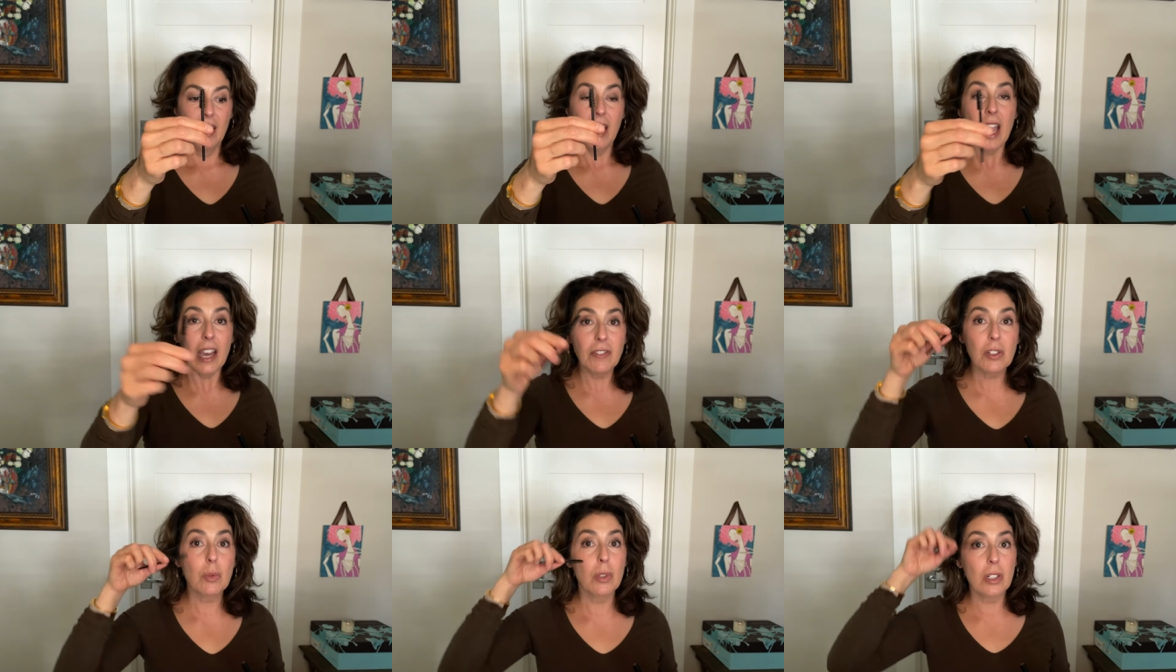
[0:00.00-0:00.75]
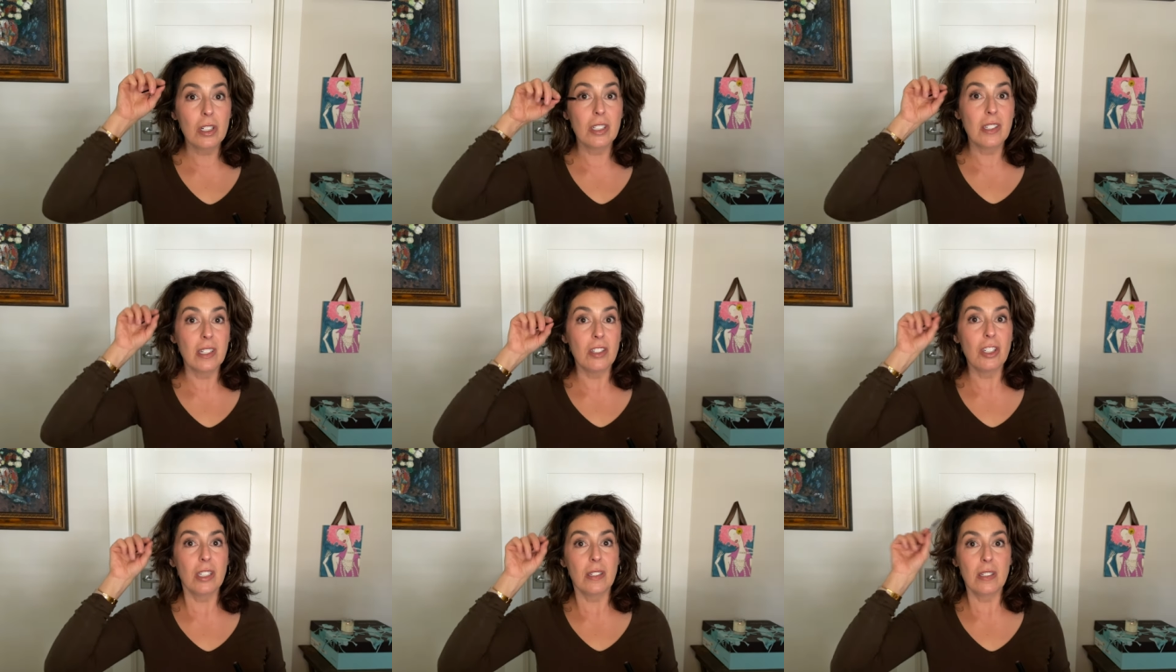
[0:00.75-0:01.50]
afterwards and
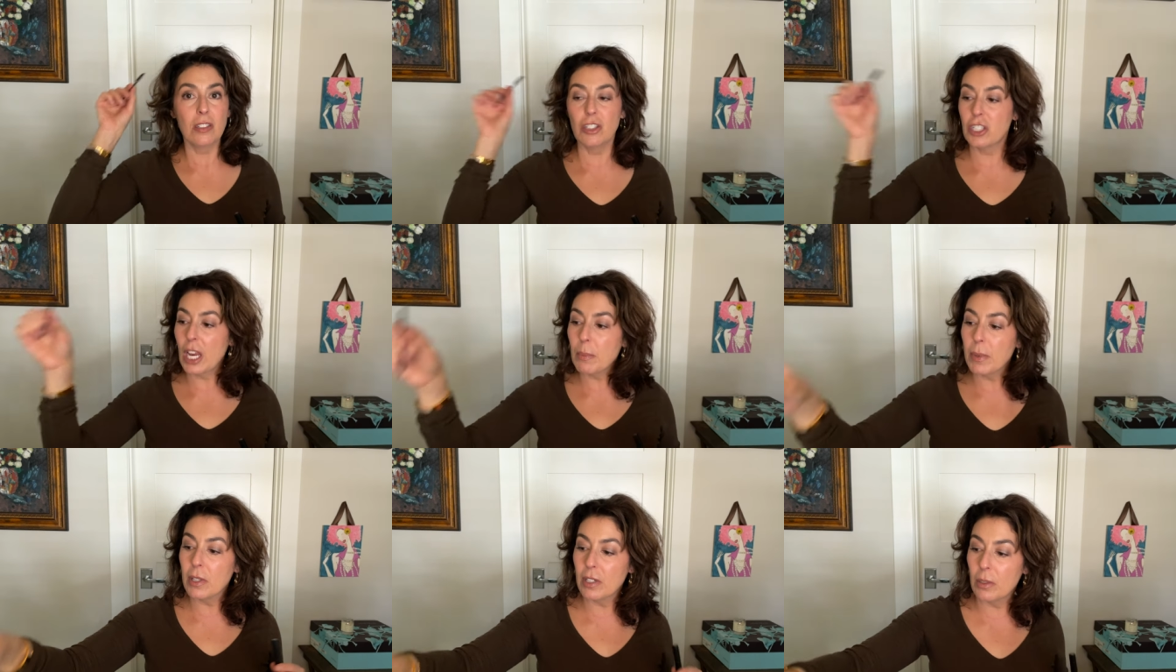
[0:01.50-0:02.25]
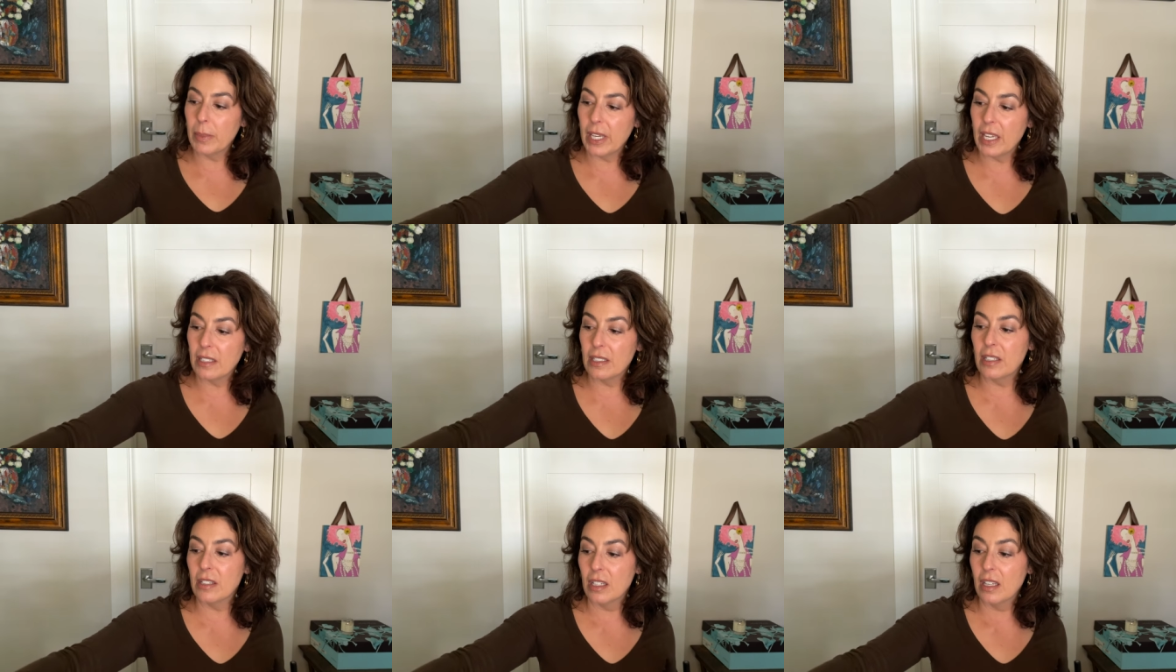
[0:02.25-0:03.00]
just shape a little bit.